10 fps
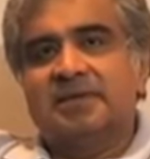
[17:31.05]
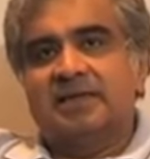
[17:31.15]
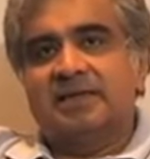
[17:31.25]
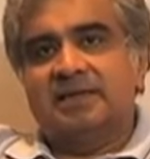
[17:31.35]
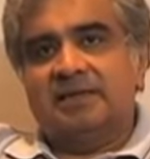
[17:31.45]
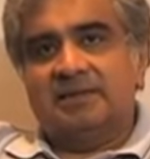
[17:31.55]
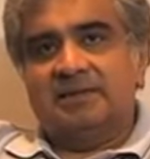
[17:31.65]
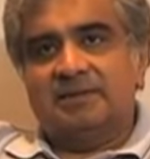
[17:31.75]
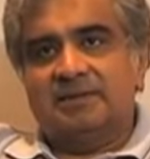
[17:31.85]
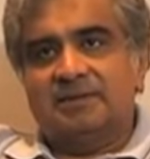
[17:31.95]

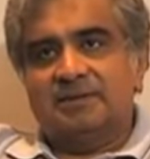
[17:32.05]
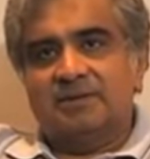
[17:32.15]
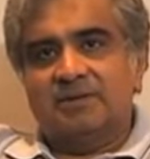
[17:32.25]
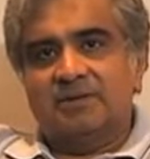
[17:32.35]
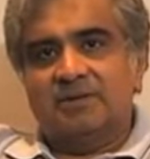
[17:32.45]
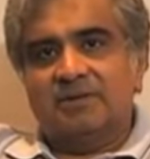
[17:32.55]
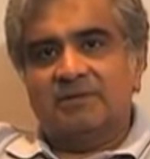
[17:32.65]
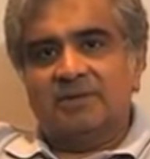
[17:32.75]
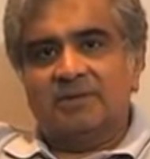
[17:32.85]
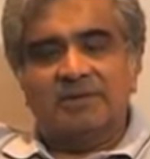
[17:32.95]
and uh,
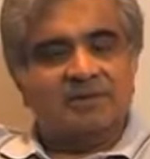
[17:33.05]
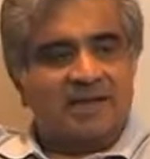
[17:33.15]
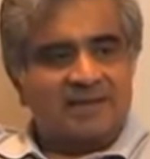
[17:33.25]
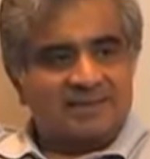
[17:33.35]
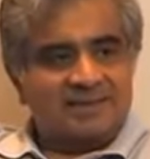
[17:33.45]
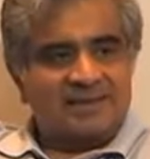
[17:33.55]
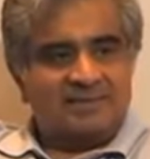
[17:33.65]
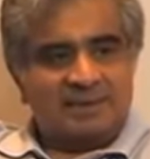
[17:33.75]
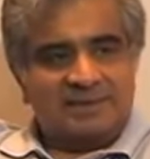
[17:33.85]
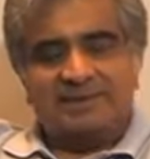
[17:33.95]
quite a bit of the
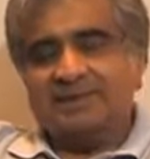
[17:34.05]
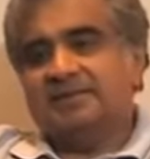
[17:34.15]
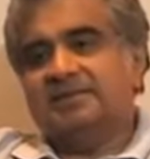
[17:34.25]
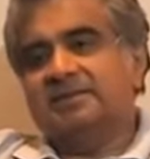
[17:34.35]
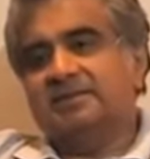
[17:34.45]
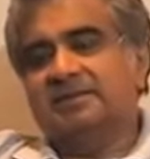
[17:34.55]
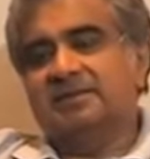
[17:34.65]
landscape had changed.